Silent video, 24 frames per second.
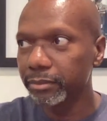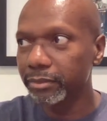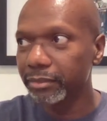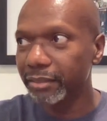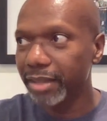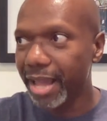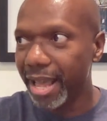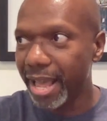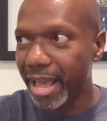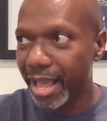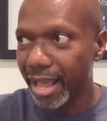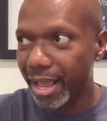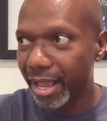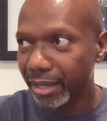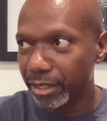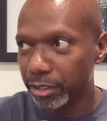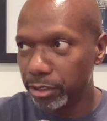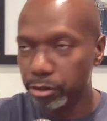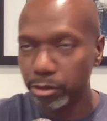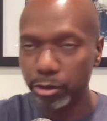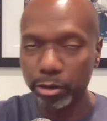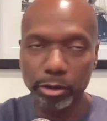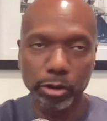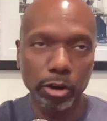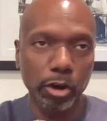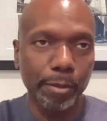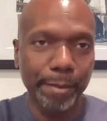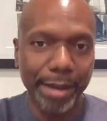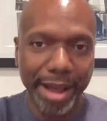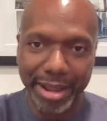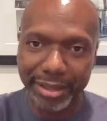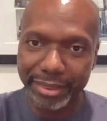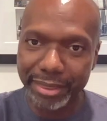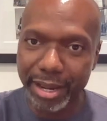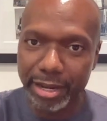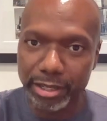and you can go
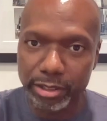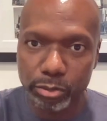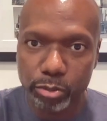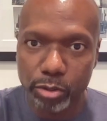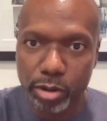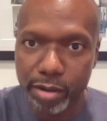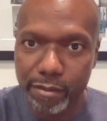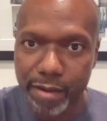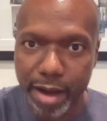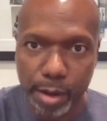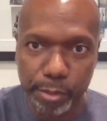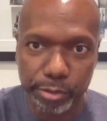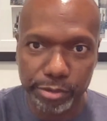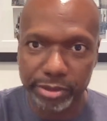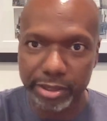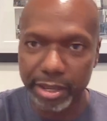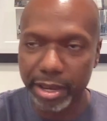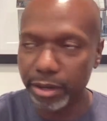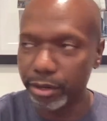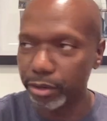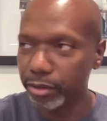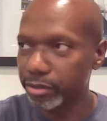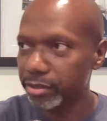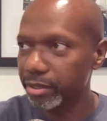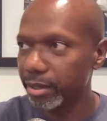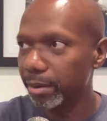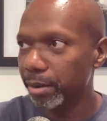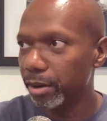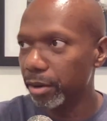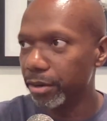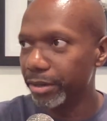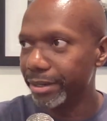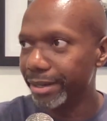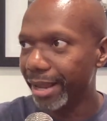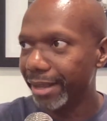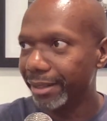back like 12 hours later or
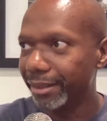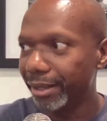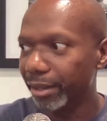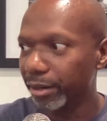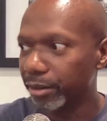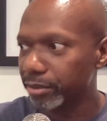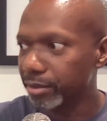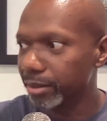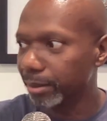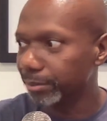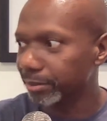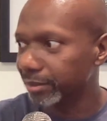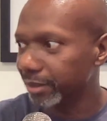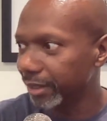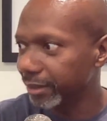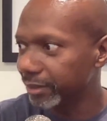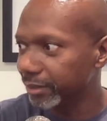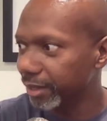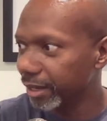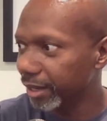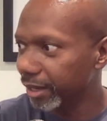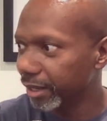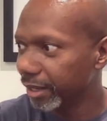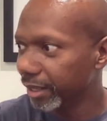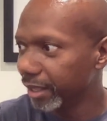a day later, something like that.